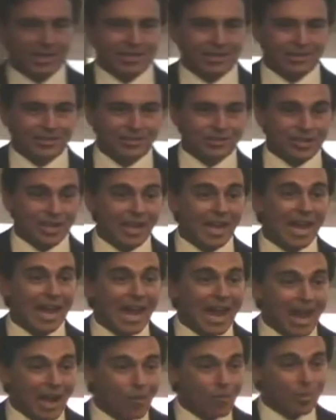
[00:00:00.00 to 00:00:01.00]
is
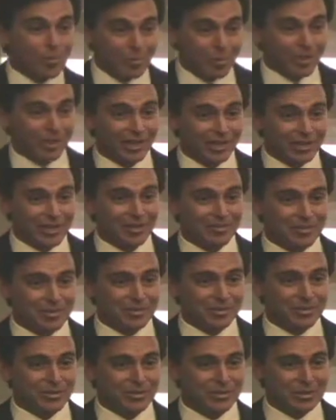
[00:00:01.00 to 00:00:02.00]
how we're bringing them
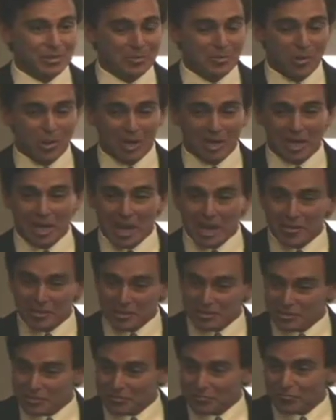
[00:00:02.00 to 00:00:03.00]
to the market. And
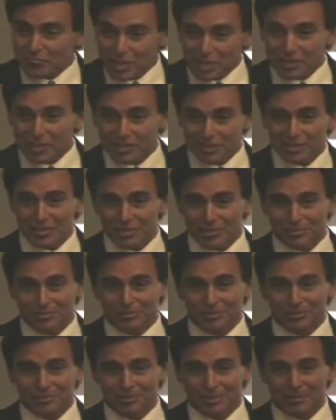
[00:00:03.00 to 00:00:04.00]
this is really
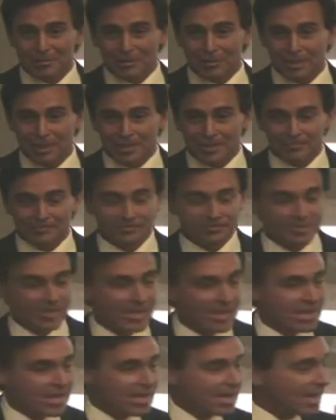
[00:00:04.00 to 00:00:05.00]
central to our plan.
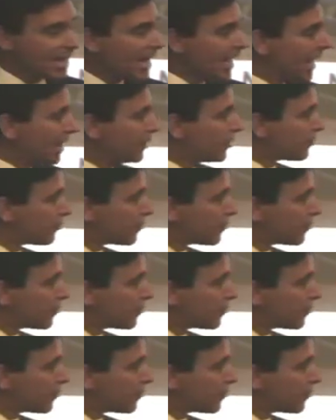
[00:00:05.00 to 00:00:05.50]
And